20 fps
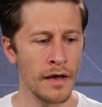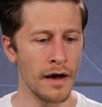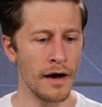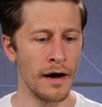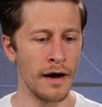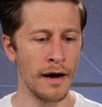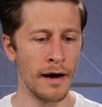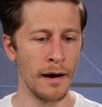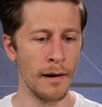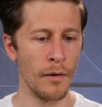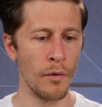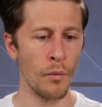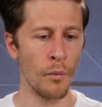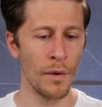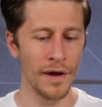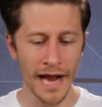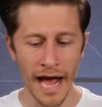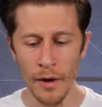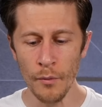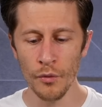Uh,
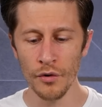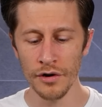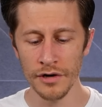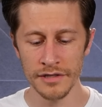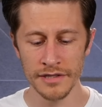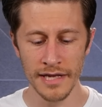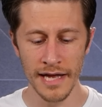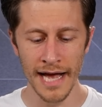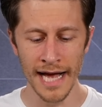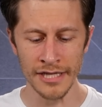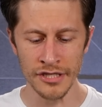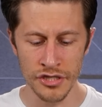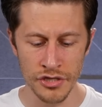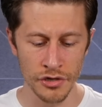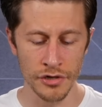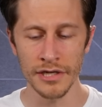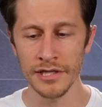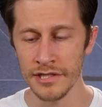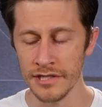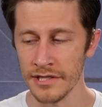when I worked at
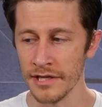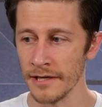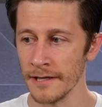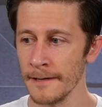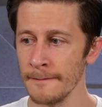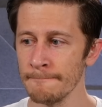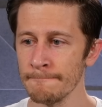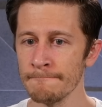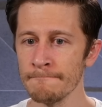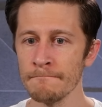Circuit City,